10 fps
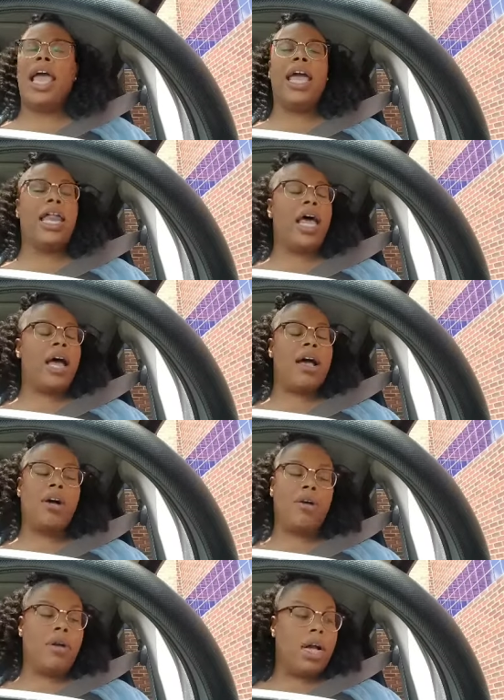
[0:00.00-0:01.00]
and
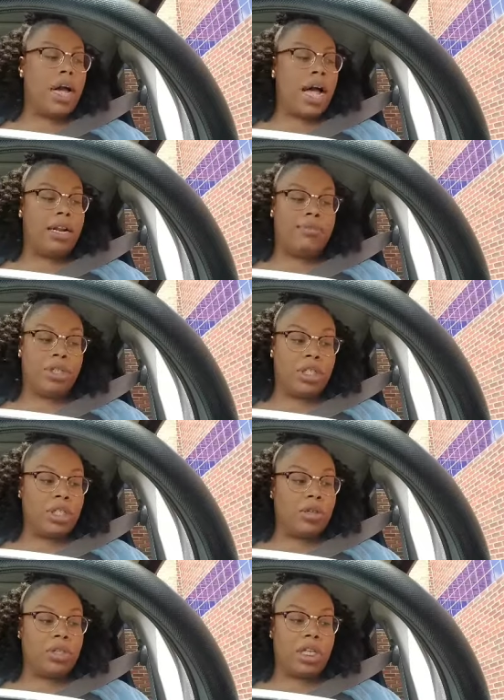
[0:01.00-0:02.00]
oh god i'm
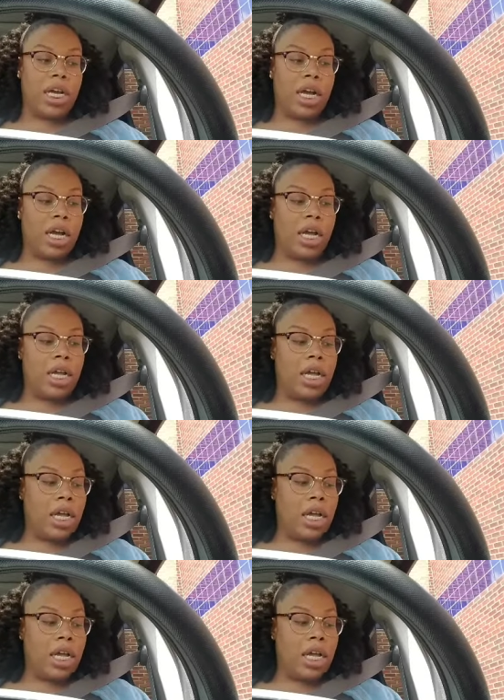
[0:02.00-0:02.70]
just so sick of